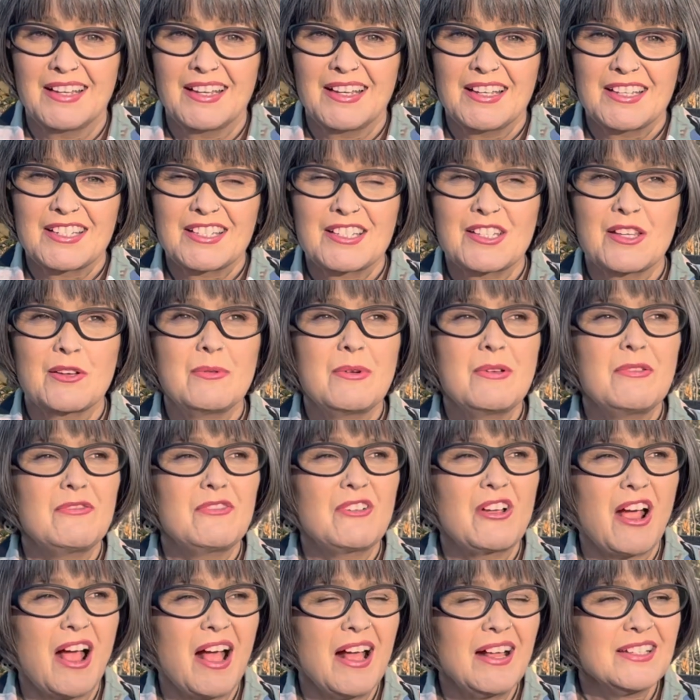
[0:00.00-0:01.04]
So we've
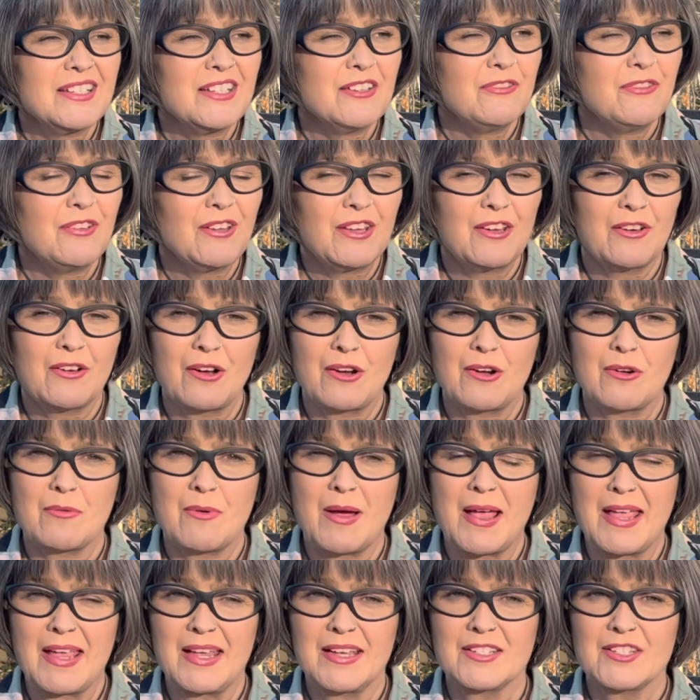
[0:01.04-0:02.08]
got to figure out a
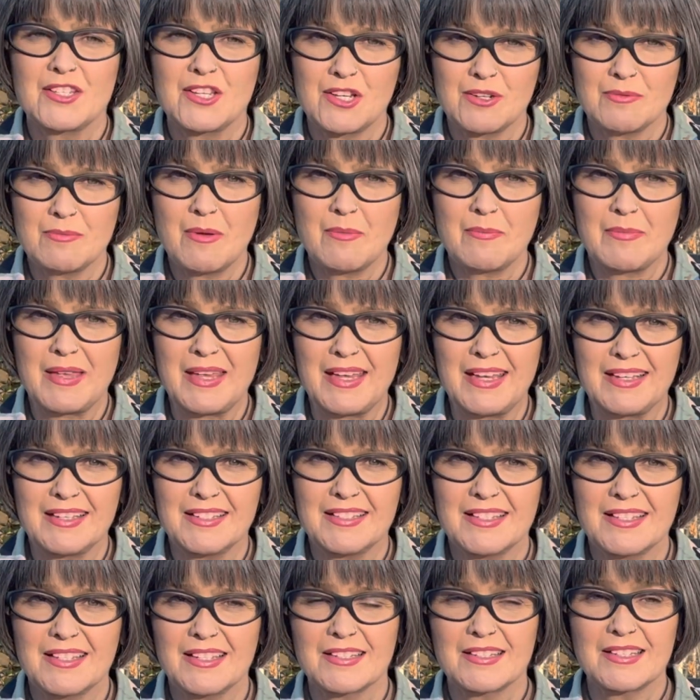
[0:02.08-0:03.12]
way as human beings
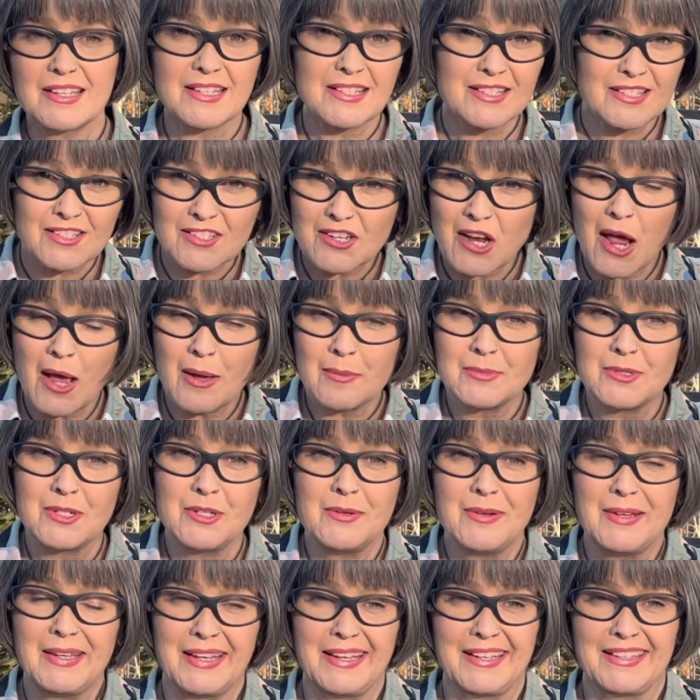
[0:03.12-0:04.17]
to stop
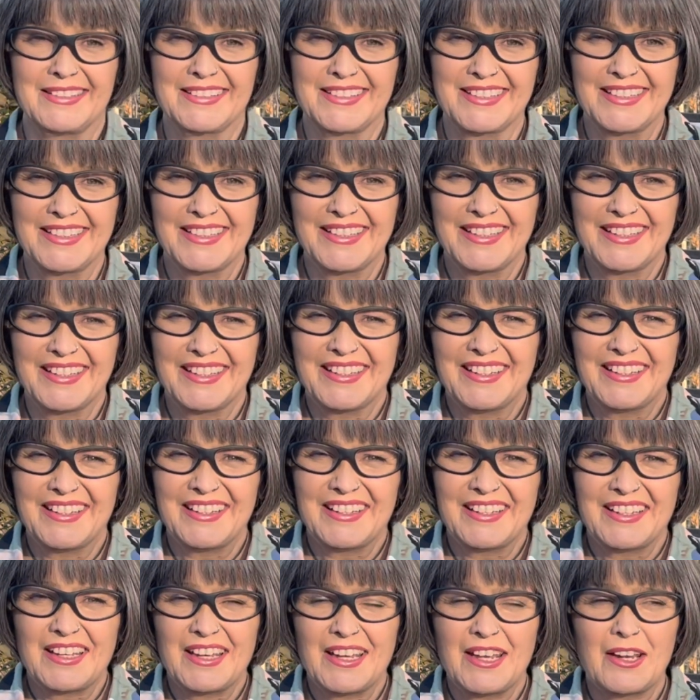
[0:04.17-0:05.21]
doing it.
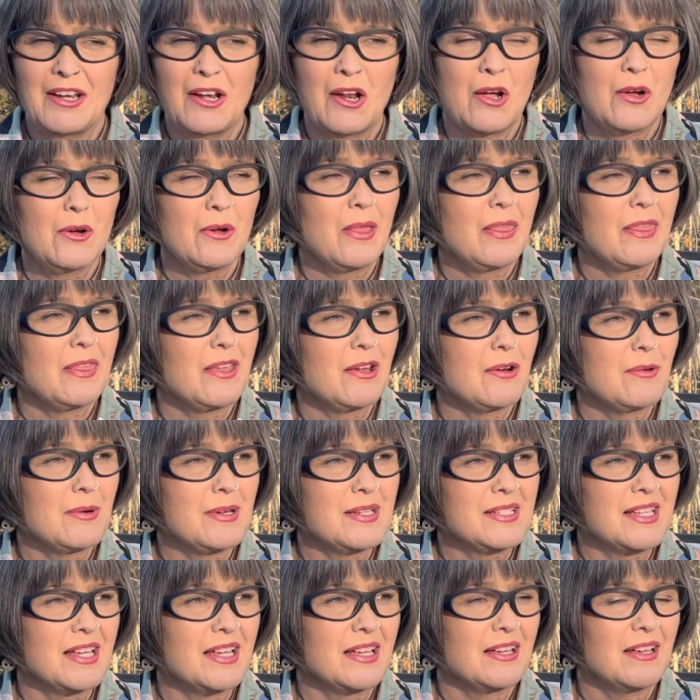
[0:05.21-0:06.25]
You know, there
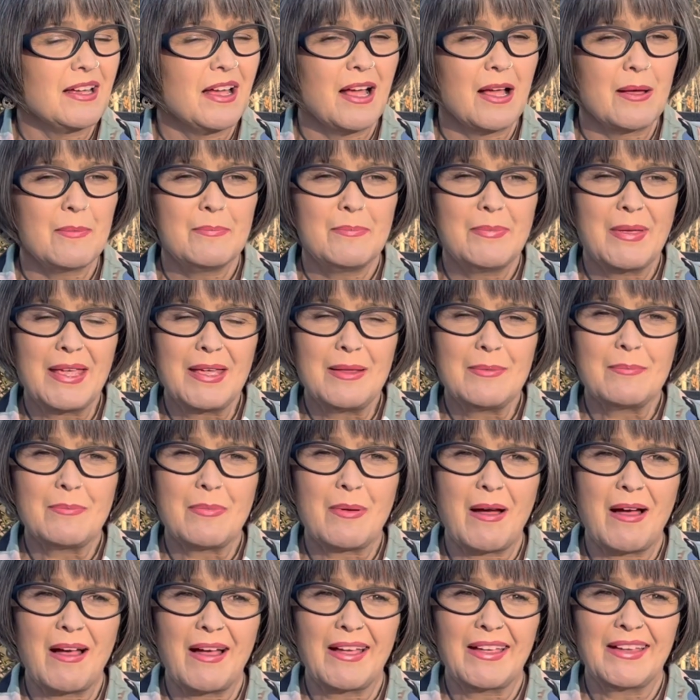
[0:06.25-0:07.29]
was a bit
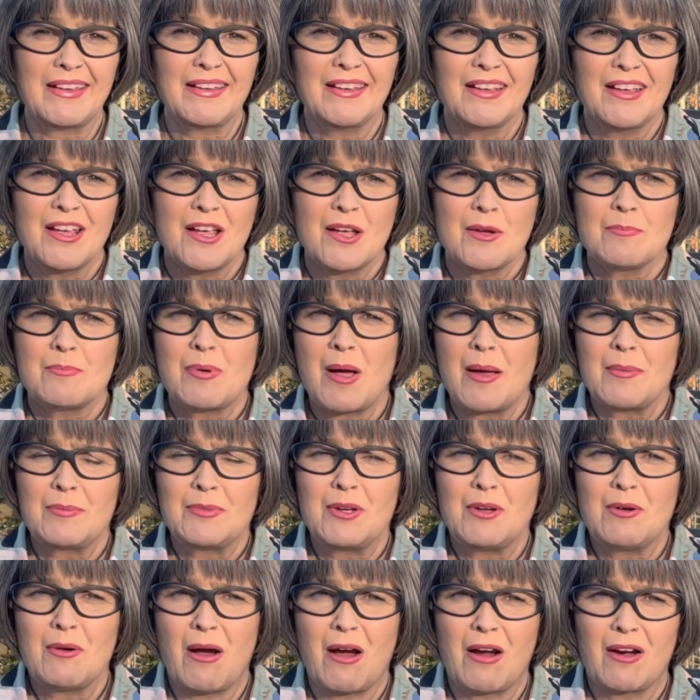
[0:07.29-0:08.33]
by Bob
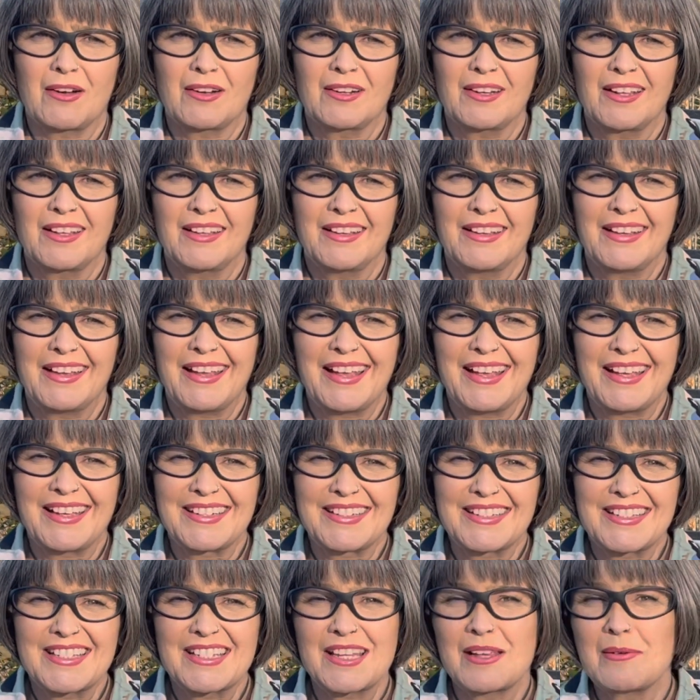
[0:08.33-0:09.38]
Newhart,
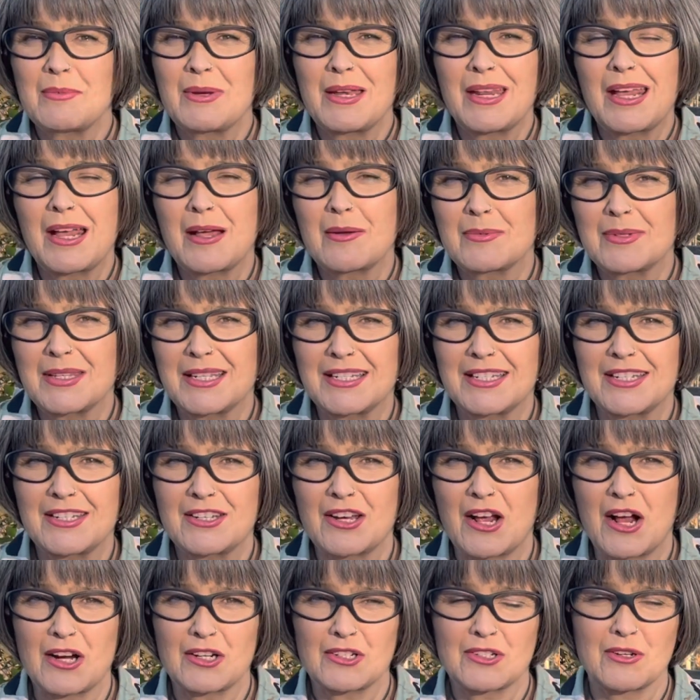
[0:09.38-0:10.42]
and somebody comes in to
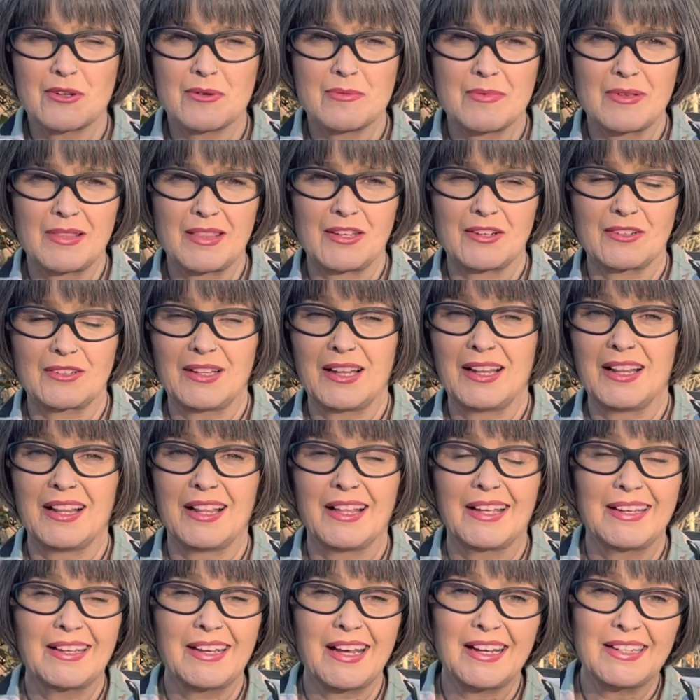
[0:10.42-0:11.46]
talk to him and they're
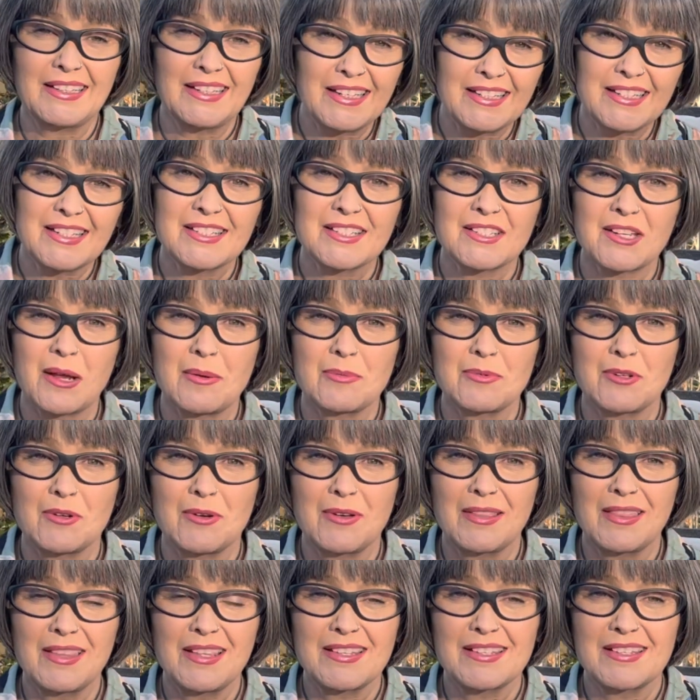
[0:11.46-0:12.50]
like, I need to stop
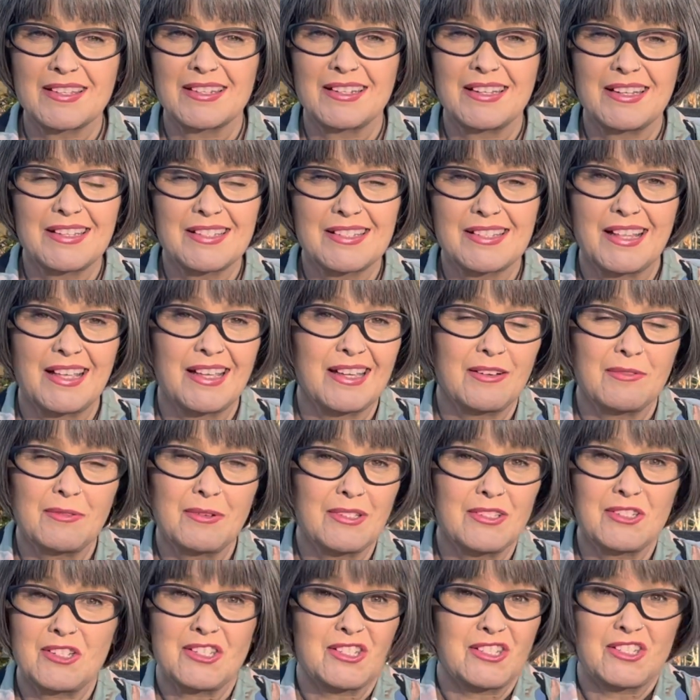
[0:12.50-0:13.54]
doing this. And he's like,
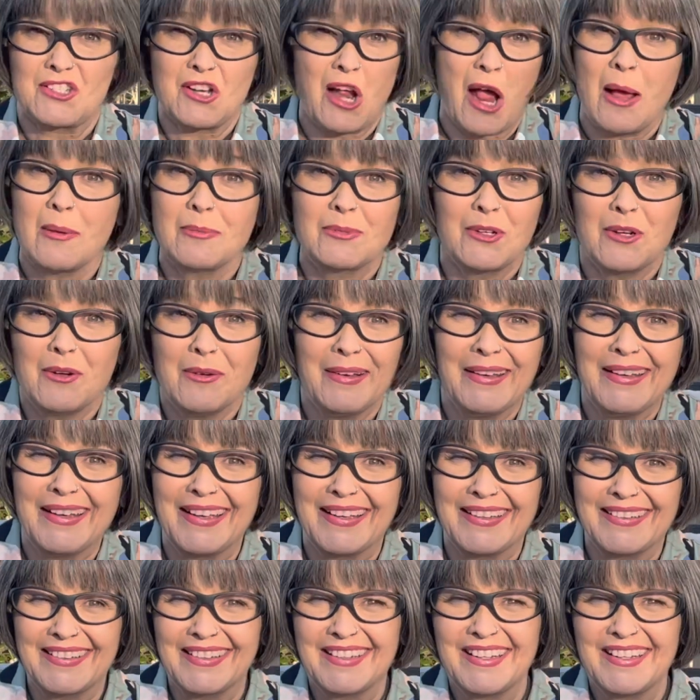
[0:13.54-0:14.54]
well, just stop doing it.